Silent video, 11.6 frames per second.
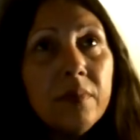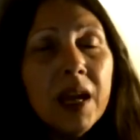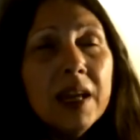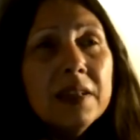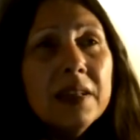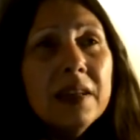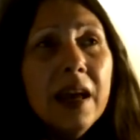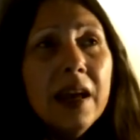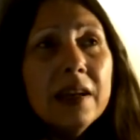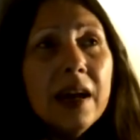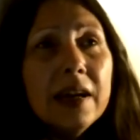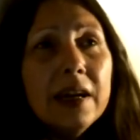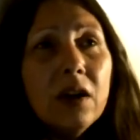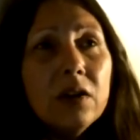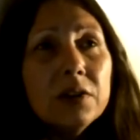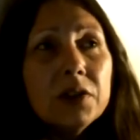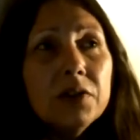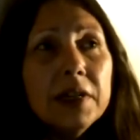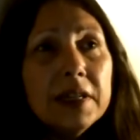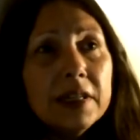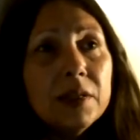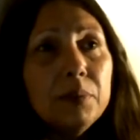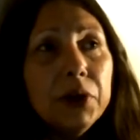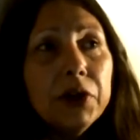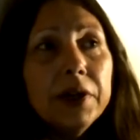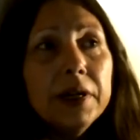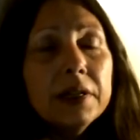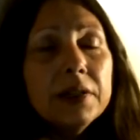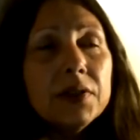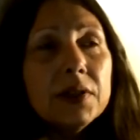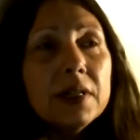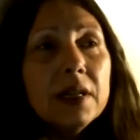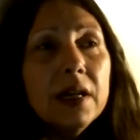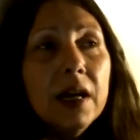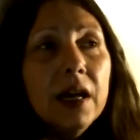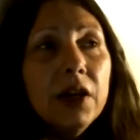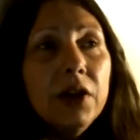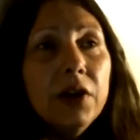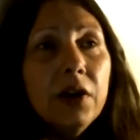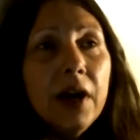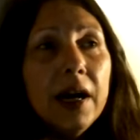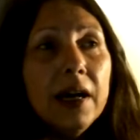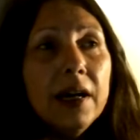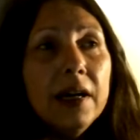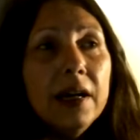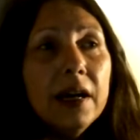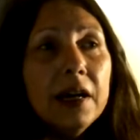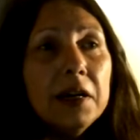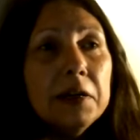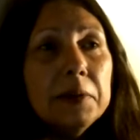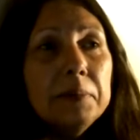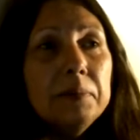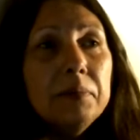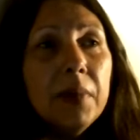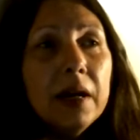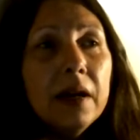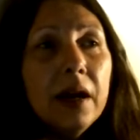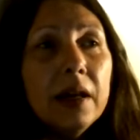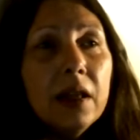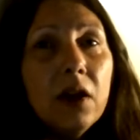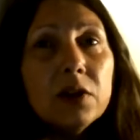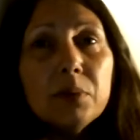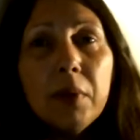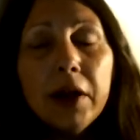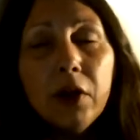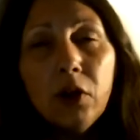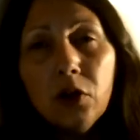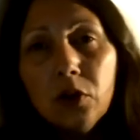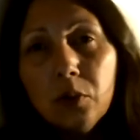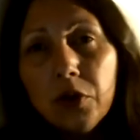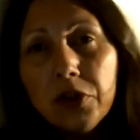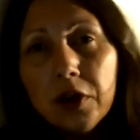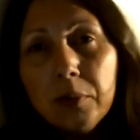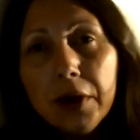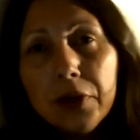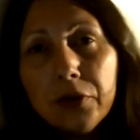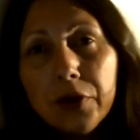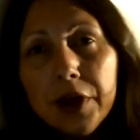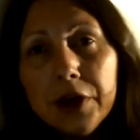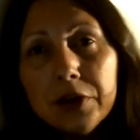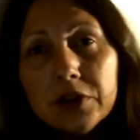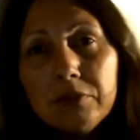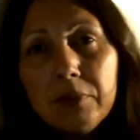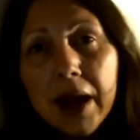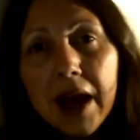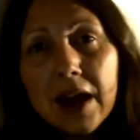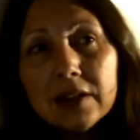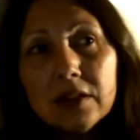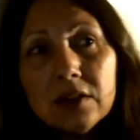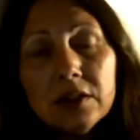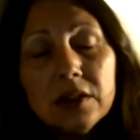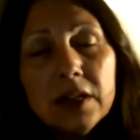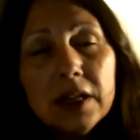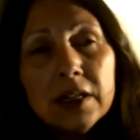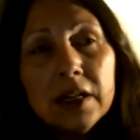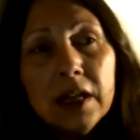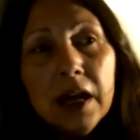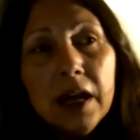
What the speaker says: And I also experienced, I lost my home within about 3 years of my accident, and